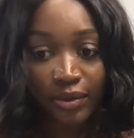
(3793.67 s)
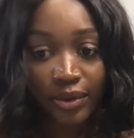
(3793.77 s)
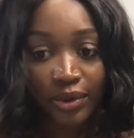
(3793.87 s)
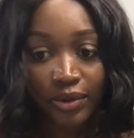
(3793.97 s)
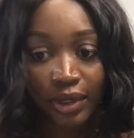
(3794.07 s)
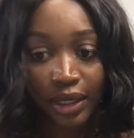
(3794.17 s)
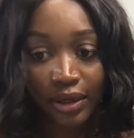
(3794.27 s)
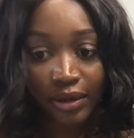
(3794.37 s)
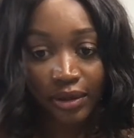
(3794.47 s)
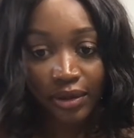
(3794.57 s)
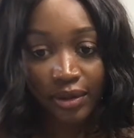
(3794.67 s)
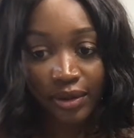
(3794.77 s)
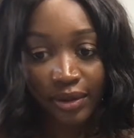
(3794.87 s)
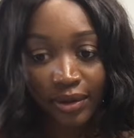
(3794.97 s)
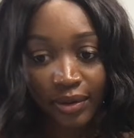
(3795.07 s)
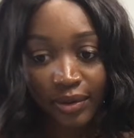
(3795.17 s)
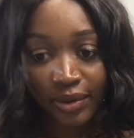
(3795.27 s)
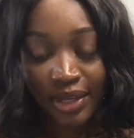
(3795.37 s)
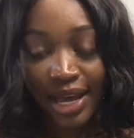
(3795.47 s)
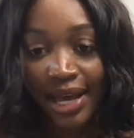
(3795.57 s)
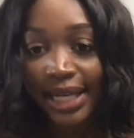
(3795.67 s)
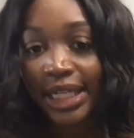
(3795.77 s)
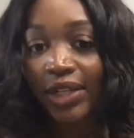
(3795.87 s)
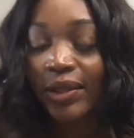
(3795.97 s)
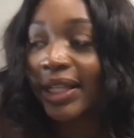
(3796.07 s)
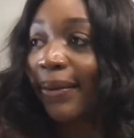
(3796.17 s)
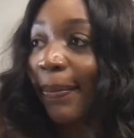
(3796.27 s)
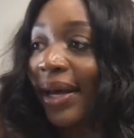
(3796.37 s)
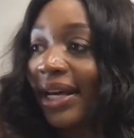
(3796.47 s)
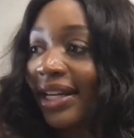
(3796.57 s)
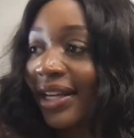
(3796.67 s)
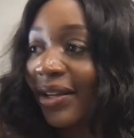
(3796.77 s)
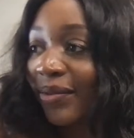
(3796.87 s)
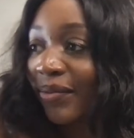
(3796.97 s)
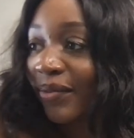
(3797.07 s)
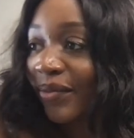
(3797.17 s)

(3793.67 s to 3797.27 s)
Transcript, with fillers: We'll do that. Cute little bunny.